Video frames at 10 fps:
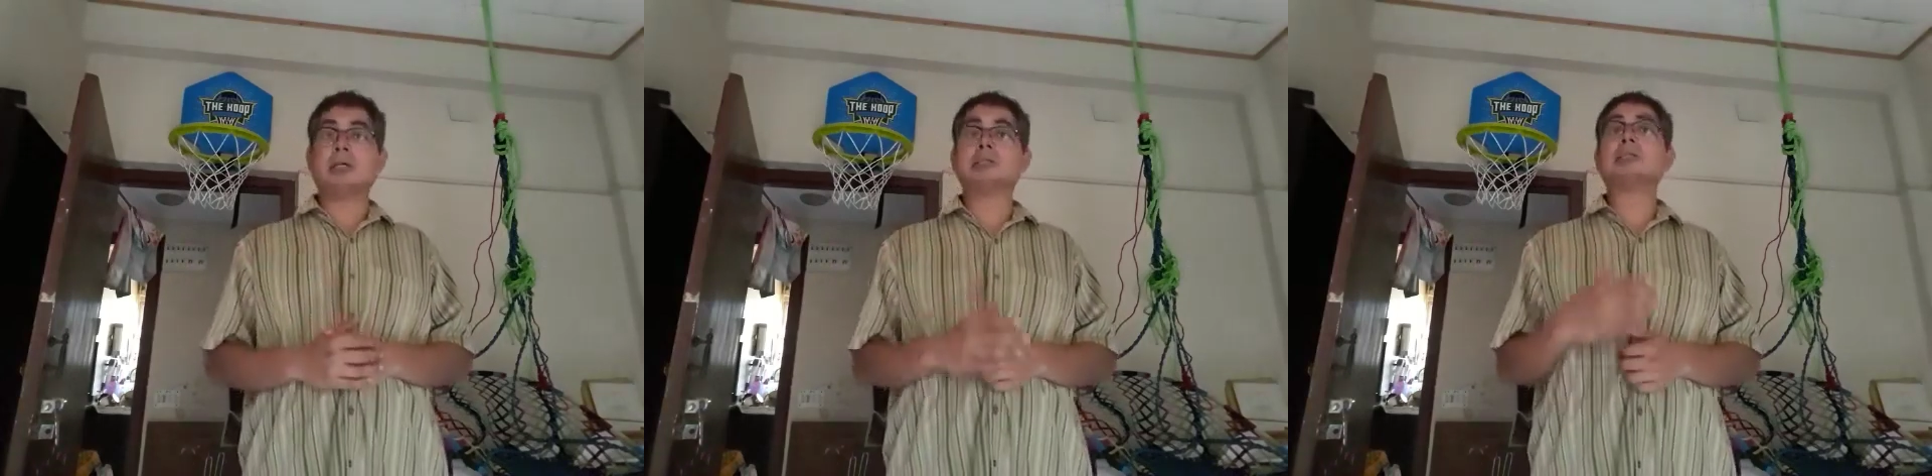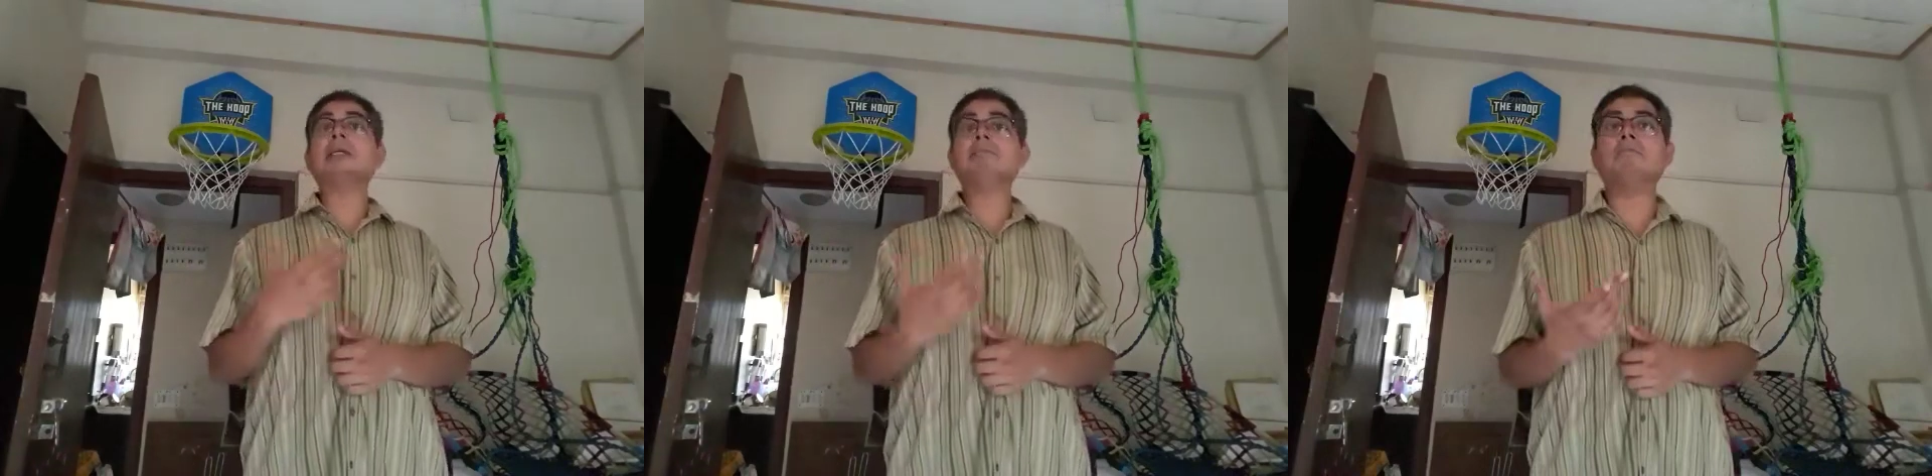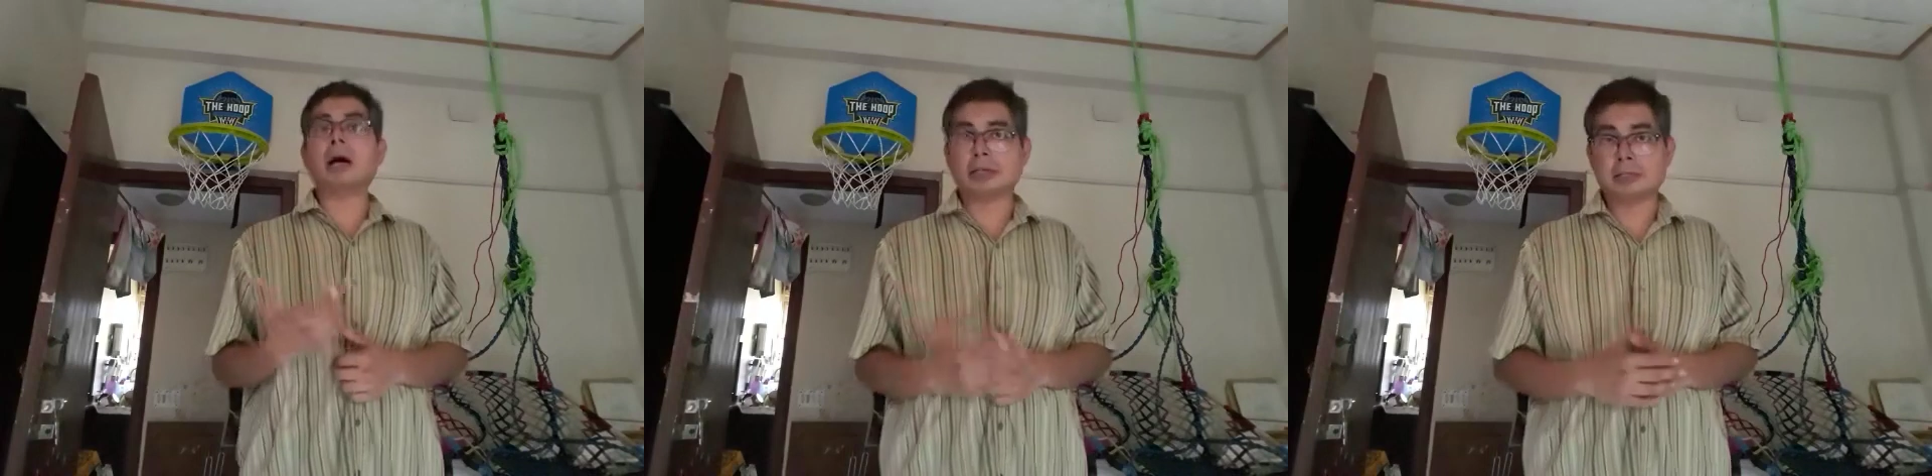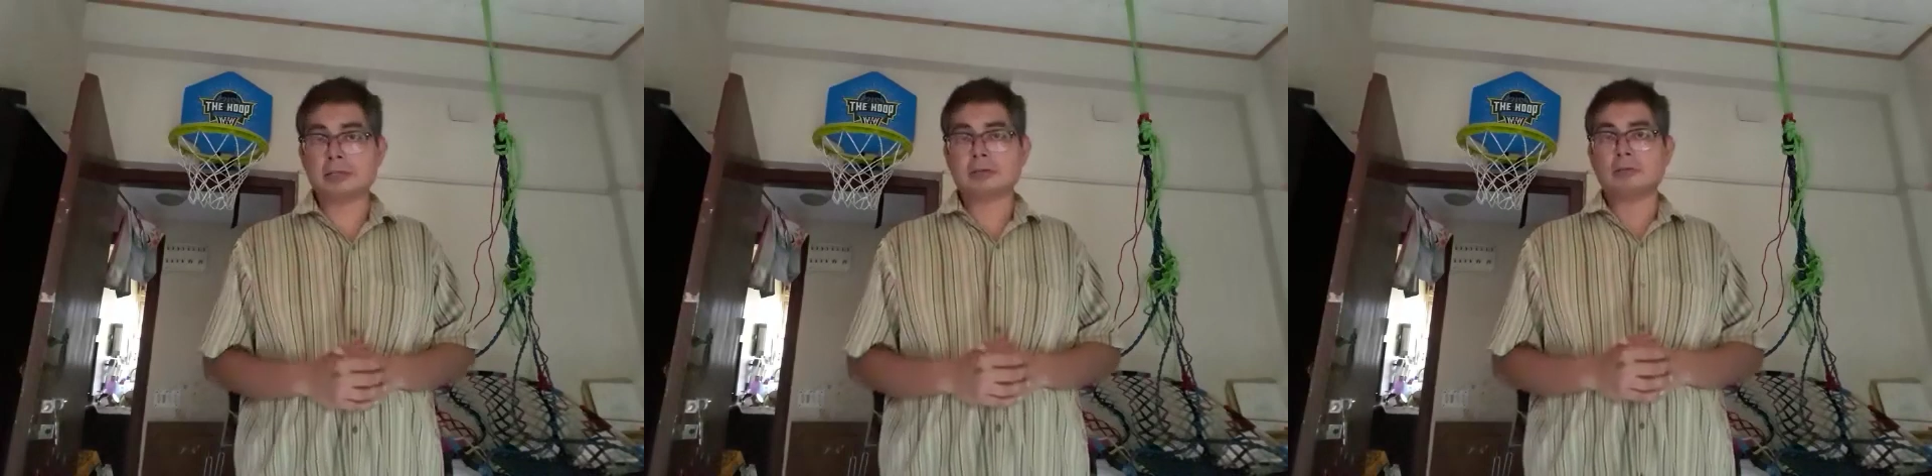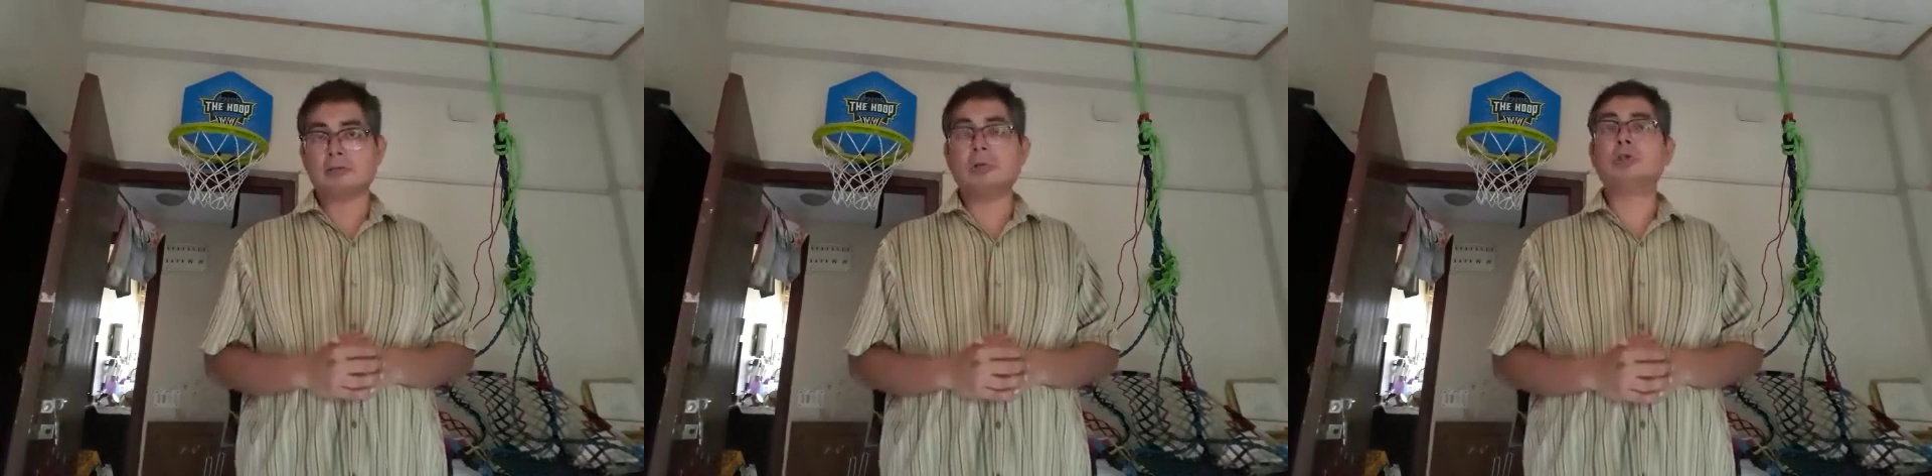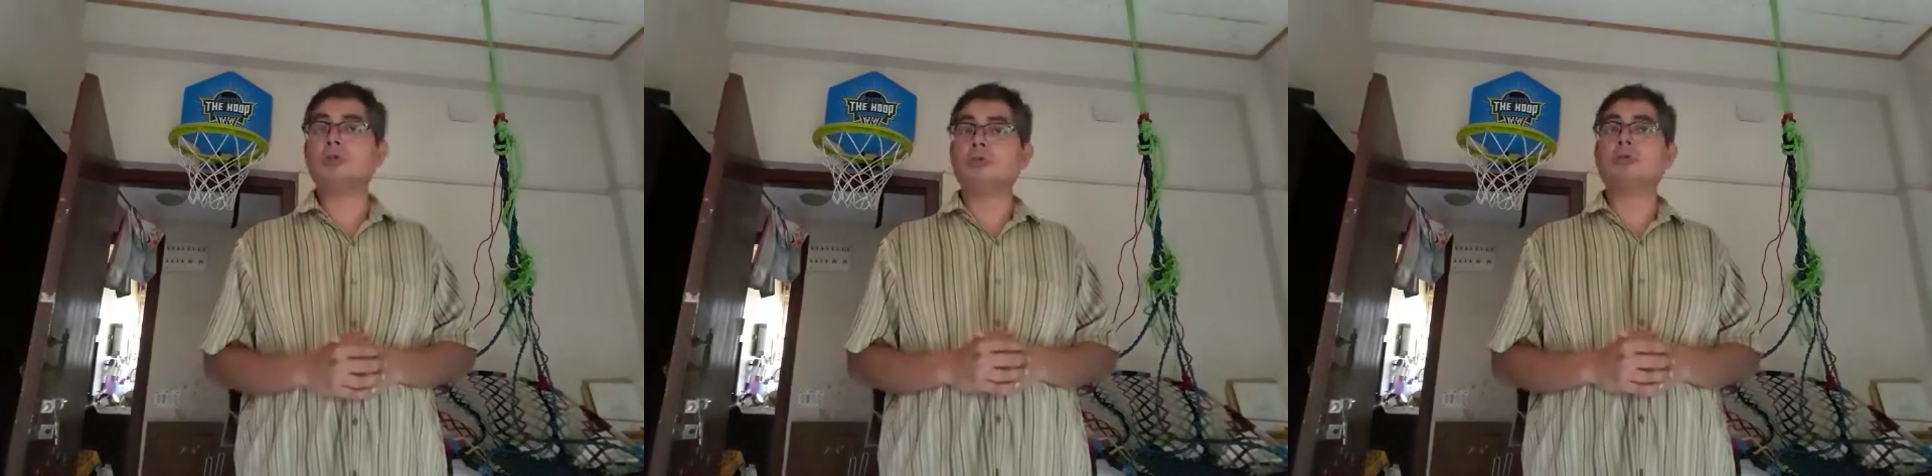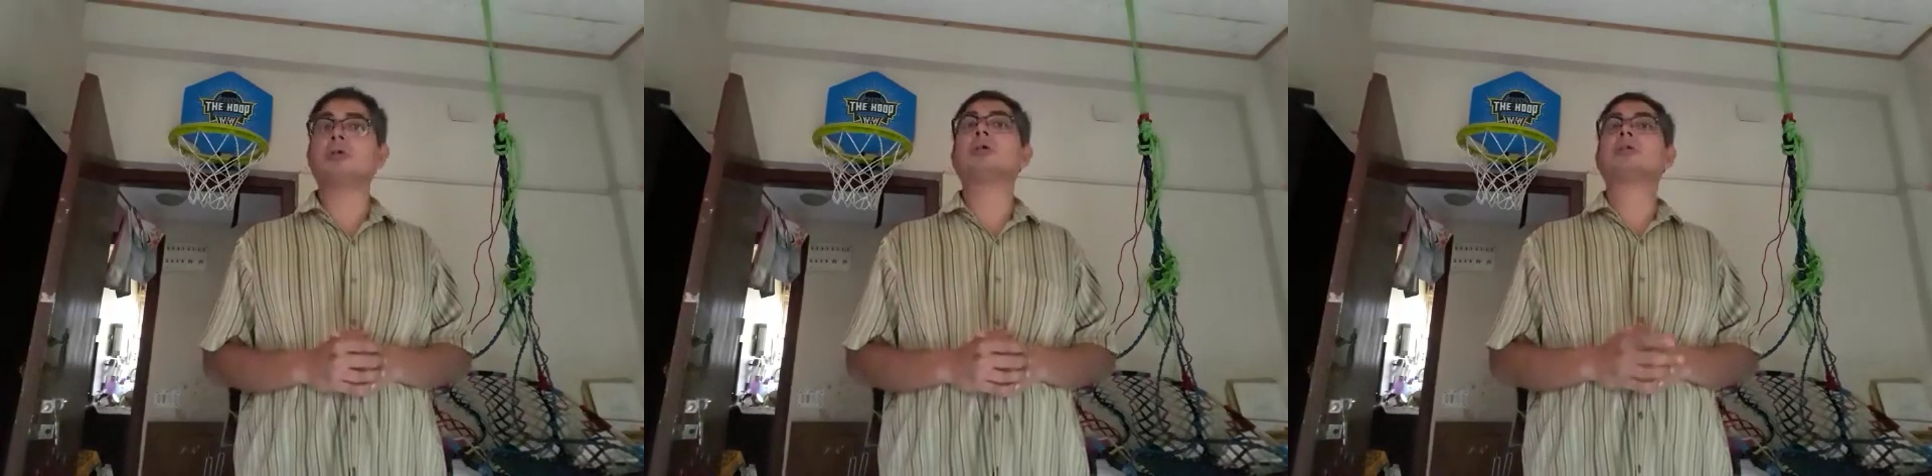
then SymPy will do